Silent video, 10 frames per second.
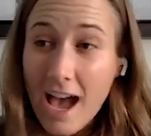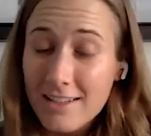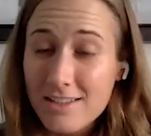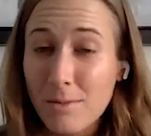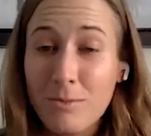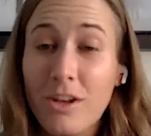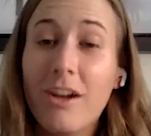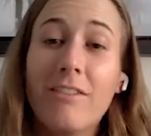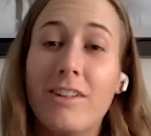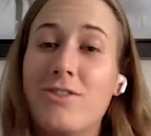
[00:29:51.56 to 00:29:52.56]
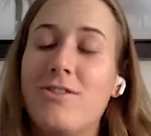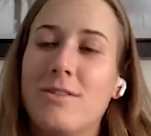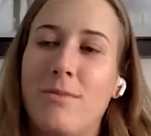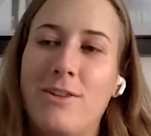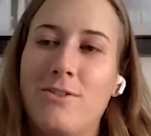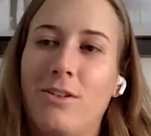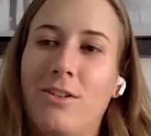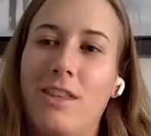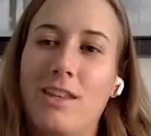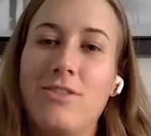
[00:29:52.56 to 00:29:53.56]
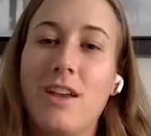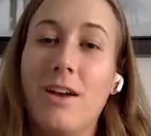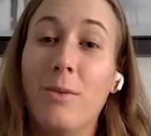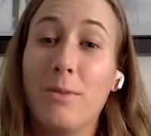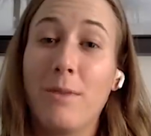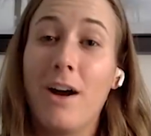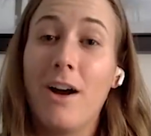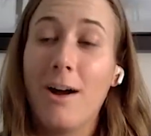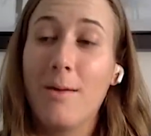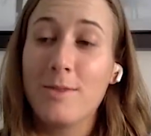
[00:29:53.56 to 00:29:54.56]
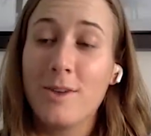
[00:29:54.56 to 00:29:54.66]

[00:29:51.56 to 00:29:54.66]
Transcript: had some nerve issues in my shoulder this year with my arm.